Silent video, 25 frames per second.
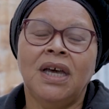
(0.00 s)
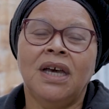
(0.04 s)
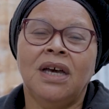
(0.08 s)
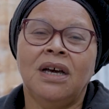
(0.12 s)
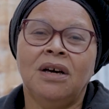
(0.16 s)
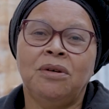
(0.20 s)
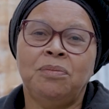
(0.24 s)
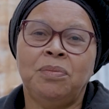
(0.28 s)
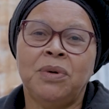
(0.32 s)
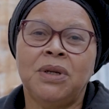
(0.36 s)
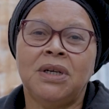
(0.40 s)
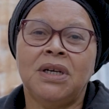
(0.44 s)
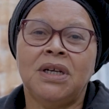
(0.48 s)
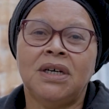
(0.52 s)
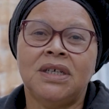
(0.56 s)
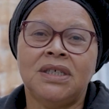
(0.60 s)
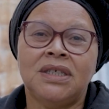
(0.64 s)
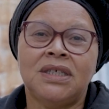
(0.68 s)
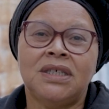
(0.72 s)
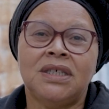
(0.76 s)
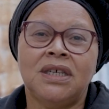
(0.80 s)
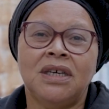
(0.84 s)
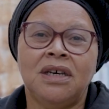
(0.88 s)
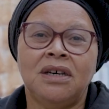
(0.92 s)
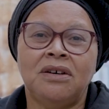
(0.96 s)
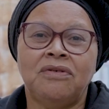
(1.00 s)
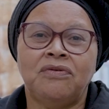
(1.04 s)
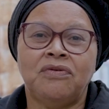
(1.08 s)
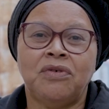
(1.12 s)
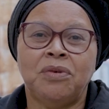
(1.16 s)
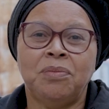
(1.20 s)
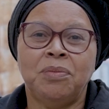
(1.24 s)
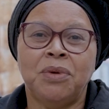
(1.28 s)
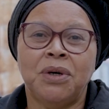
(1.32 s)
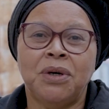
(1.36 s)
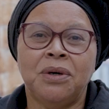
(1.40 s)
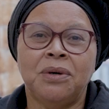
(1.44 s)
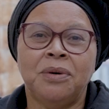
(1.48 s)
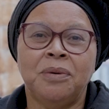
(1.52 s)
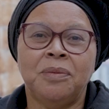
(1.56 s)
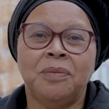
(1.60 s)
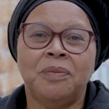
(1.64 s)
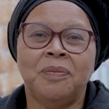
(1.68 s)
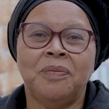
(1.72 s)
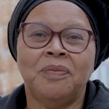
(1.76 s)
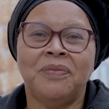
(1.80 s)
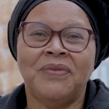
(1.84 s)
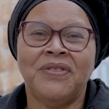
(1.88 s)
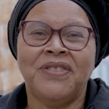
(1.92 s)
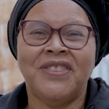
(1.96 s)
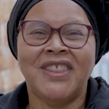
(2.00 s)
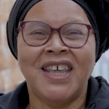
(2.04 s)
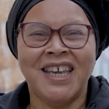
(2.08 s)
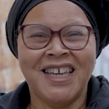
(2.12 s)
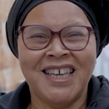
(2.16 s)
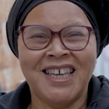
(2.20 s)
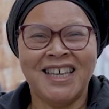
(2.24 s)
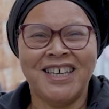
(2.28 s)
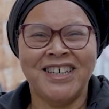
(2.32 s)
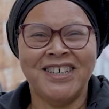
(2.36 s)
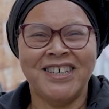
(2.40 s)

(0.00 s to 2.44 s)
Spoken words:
it'll be nice to hear from you. Thank